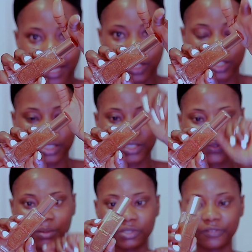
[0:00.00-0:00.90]
I got this
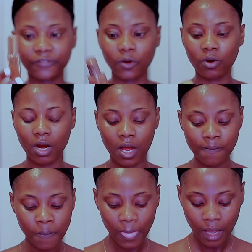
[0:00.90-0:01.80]
from
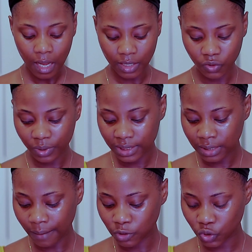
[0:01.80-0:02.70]
Sephora, and the reason
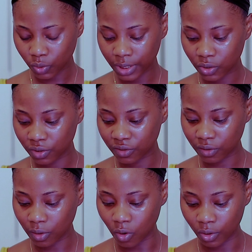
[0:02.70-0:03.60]
I'm showing you this
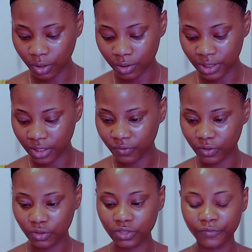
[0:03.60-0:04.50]
glow oil is
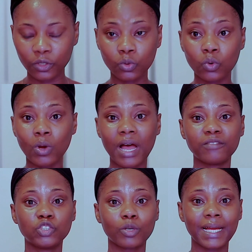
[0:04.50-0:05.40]
for those of you who
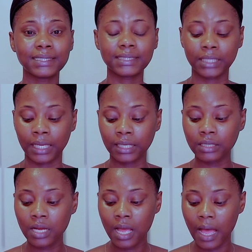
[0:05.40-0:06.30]
have dry
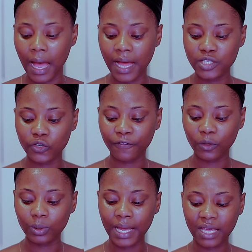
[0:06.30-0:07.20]
skin and you
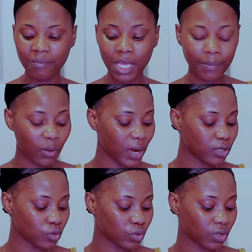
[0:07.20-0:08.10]
feel like maybe when
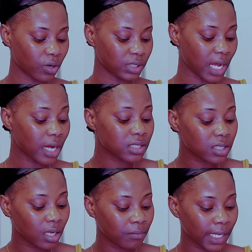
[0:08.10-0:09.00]
you do your dark
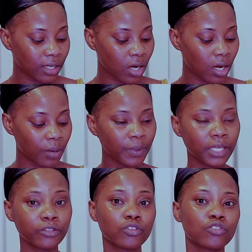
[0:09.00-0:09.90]
skin makeup,
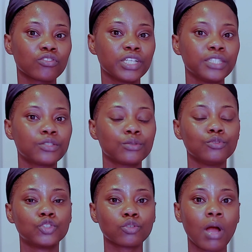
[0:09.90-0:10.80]
it's usually
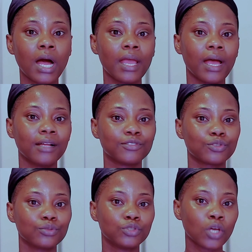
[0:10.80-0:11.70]
too dry and
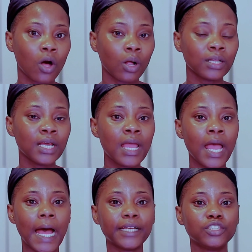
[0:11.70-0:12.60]
too dull,
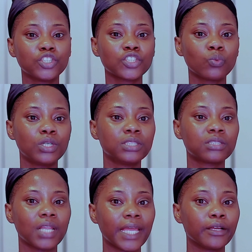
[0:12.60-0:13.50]
and you just want
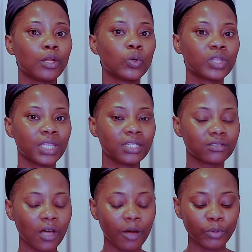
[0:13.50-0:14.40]
to glow
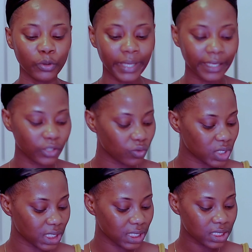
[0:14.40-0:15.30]
things up. You can
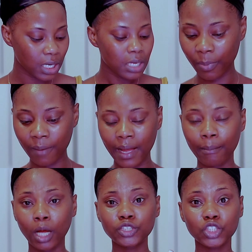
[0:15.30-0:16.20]
use this, but my
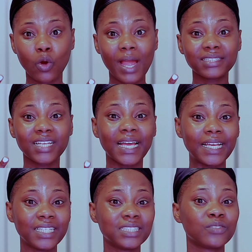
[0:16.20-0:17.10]
moisturizer
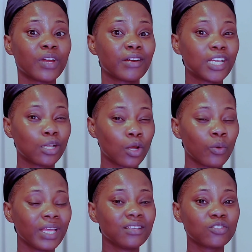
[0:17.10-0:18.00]
is very
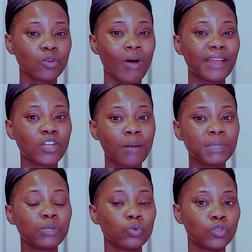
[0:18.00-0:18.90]
glowing, so I
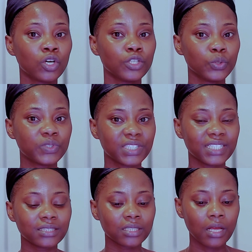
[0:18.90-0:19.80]
normally will not use
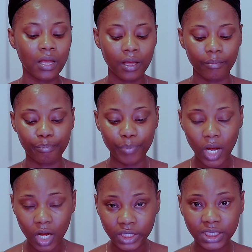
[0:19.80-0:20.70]
this.
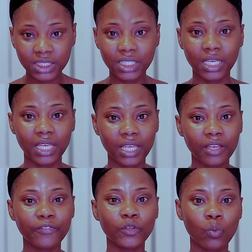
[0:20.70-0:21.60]
But
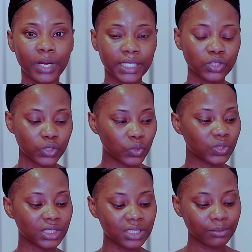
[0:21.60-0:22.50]
if you wanted to
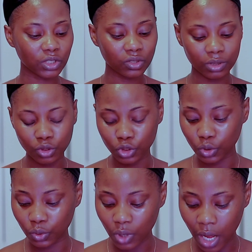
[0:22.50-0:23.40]
use this, I'm just going to
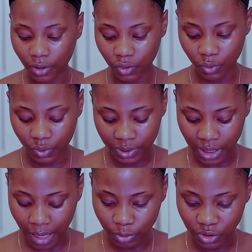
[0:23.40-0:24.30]
show you how you use
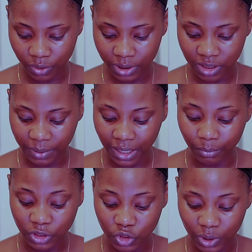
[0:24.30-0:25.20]
it. I'm just going to be
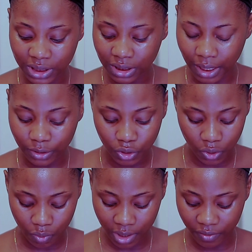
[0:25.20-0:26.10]
demonstrating that to
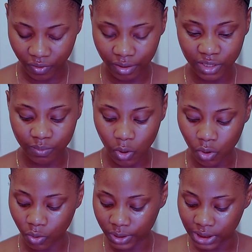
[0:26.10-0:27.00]
you in a very small
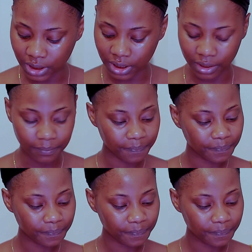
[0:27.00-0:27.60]
quantity.